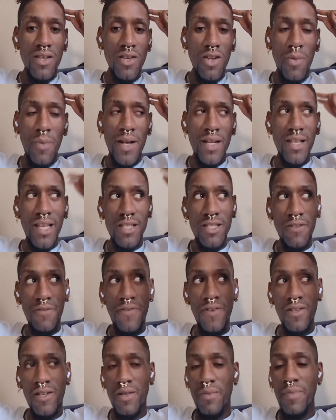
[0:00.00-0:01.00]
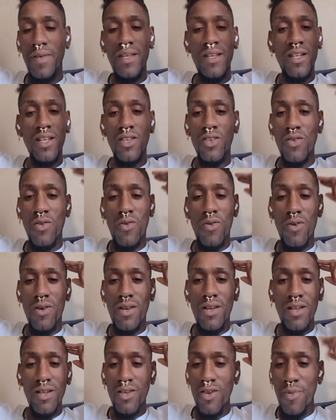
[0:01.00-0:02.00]
Nobody likes the feeling of being
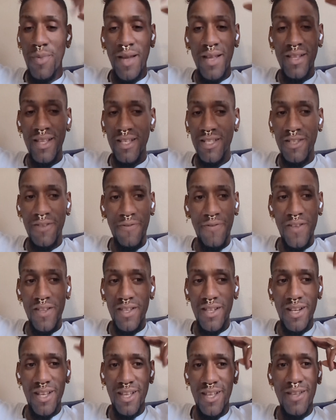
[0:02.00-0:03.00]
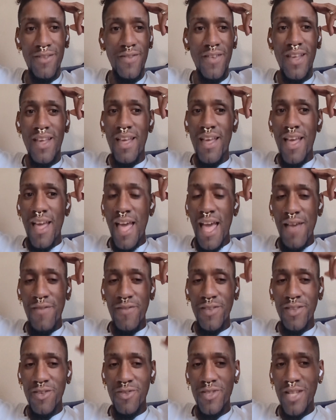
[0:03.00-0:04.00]
ignored. Nobody likes the feeling of
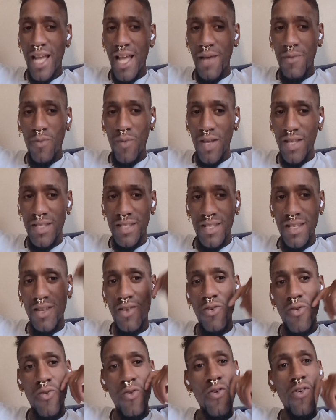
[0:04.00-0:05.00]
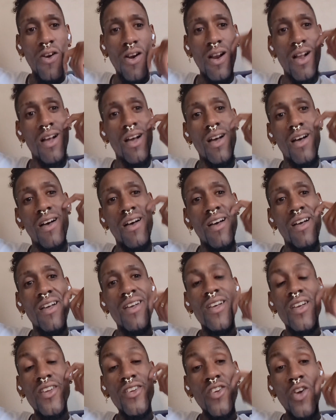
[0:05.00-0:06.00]
having their time wasted or uh,
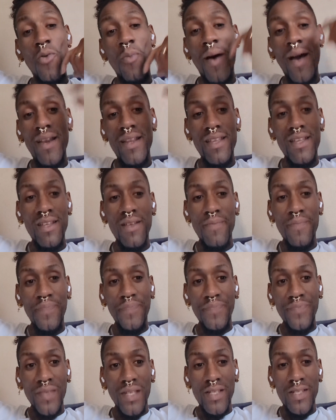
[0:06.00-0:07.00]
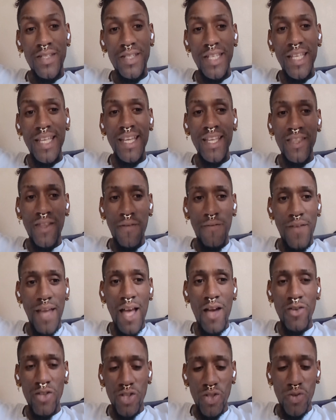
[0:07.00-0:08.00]
nobody seeing the
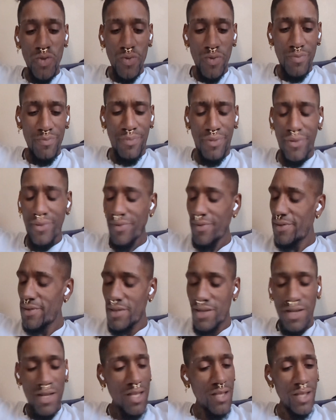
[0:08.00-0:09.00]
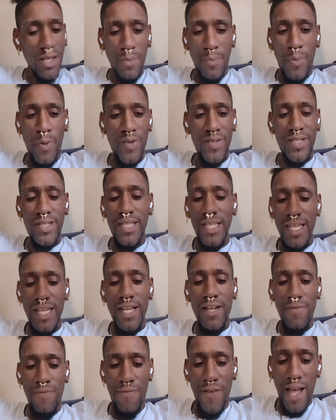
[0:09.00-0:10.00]
value, the
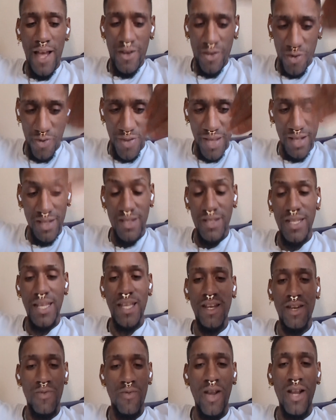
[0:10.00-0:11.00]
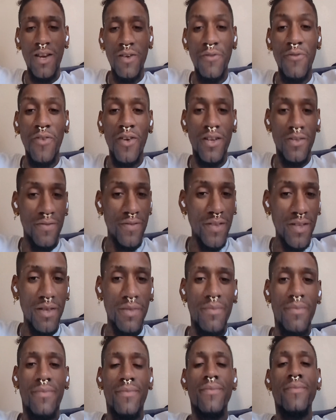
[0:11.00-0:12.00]
pristine value that's standing right in front of
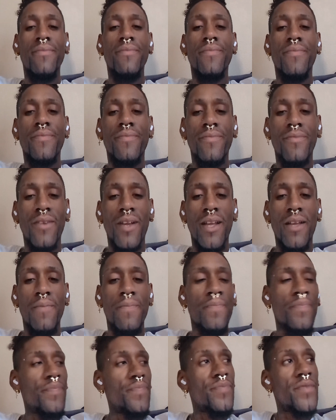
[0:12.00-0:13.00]
them, right?